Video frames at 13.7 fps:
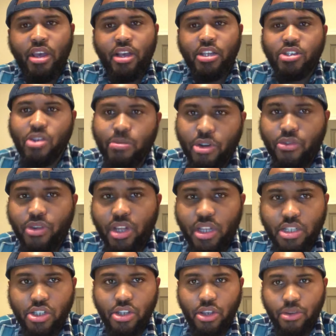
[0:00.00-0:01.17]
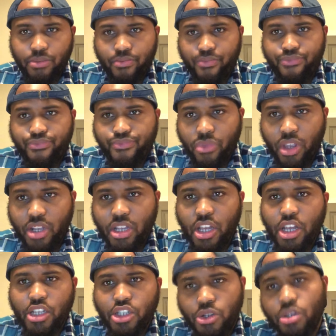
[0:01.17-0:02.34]
So I'm going to read this to you.
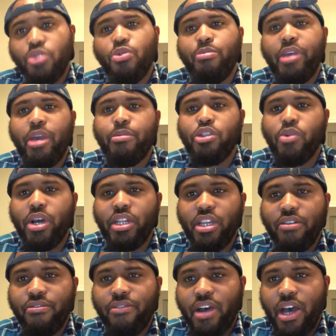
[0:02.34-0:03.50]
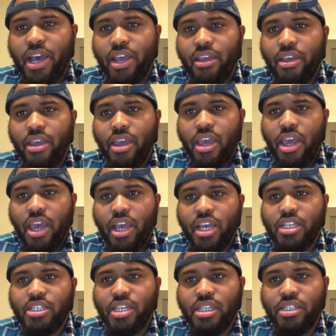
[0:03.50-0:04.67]
Students will be able to identify a
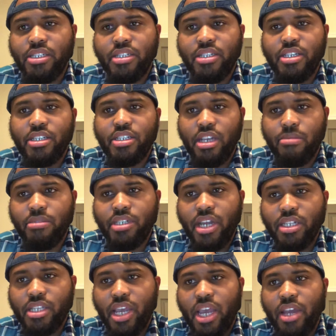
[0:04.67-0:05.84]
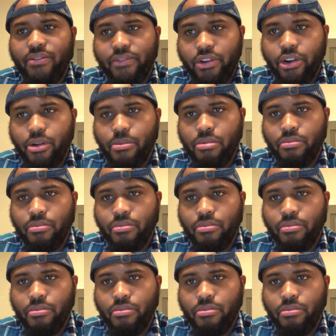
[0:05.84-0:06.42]
sentence's subject and verb